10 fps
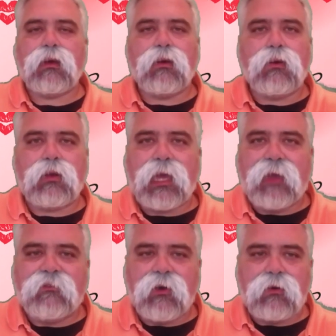
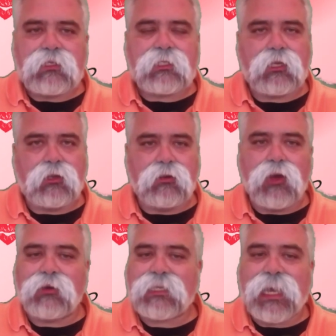Okay, folks,
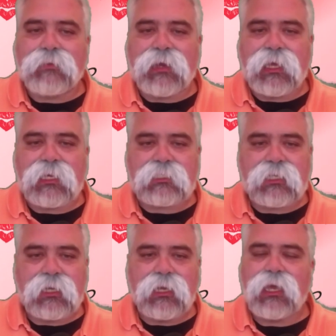you know what time it
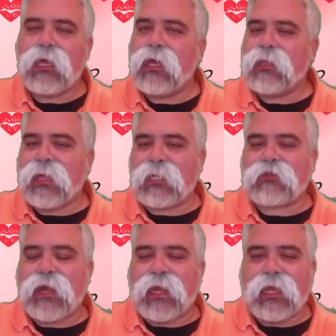is?
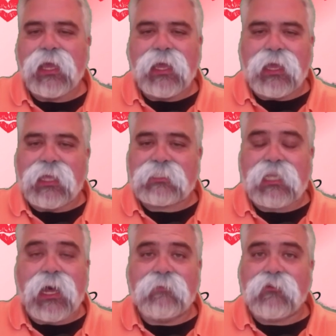That's right.
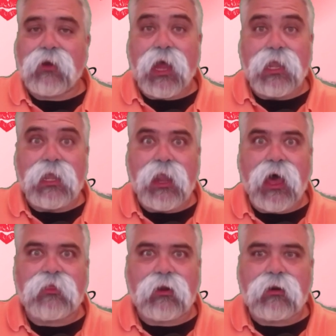It's time for
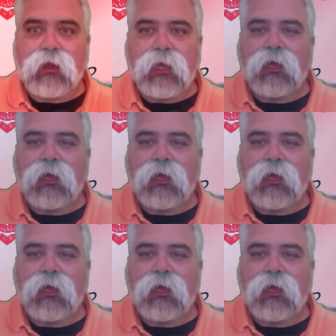another